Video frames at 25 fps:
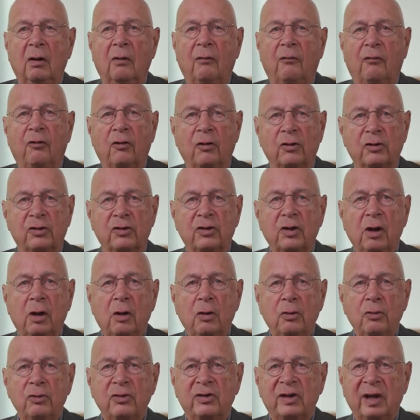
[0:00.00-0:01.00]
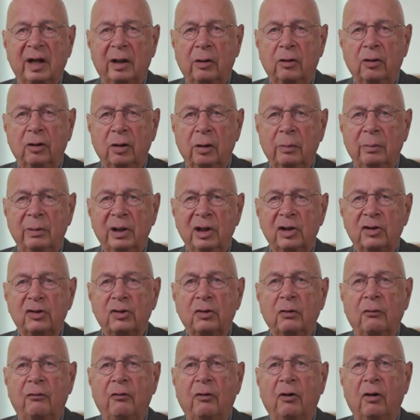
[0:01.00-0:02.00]
for those economies
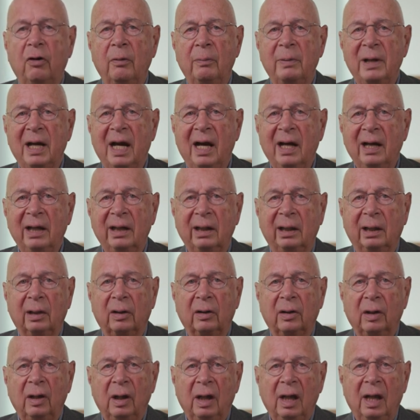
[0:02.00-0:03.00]
to fall behind